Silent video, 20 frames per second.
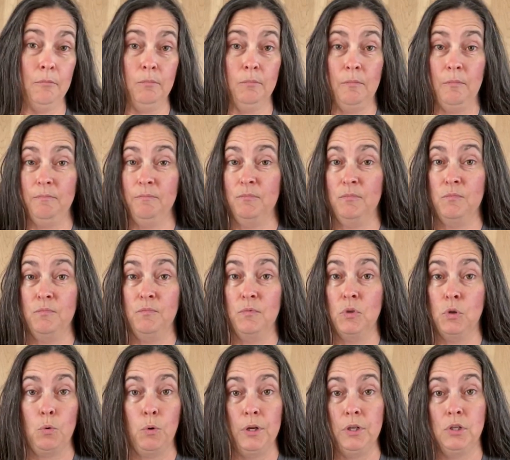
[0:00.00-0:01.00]
and then I'm
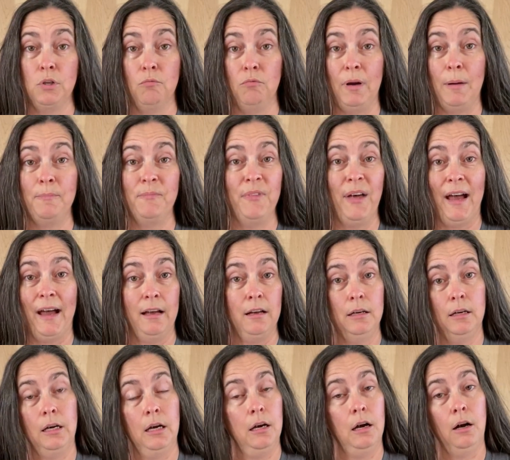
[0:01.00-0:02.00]
going to
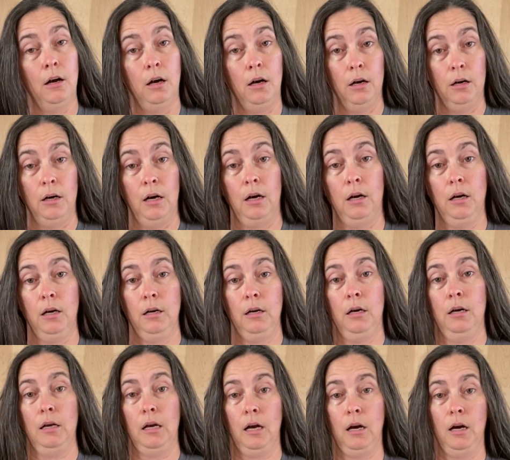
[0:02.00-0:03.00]
rub that
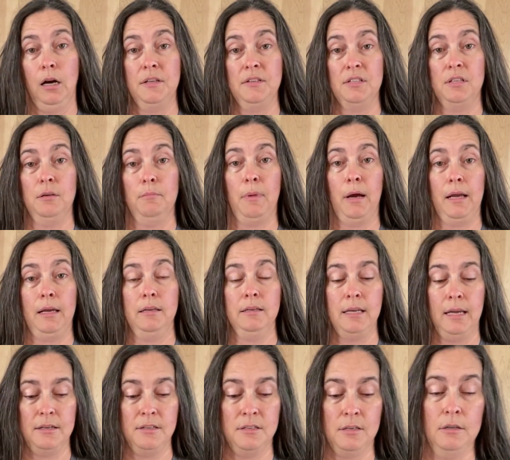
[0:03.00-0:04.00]

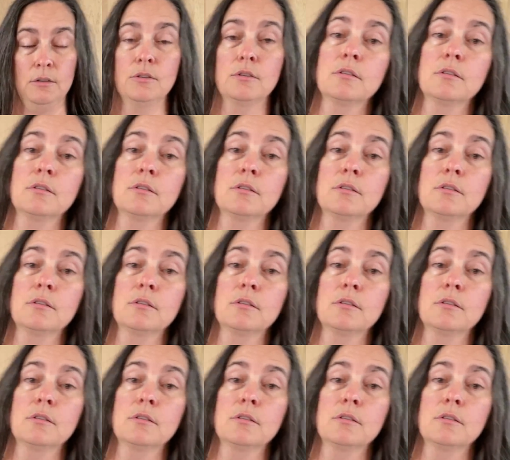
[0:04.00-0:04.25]
onto my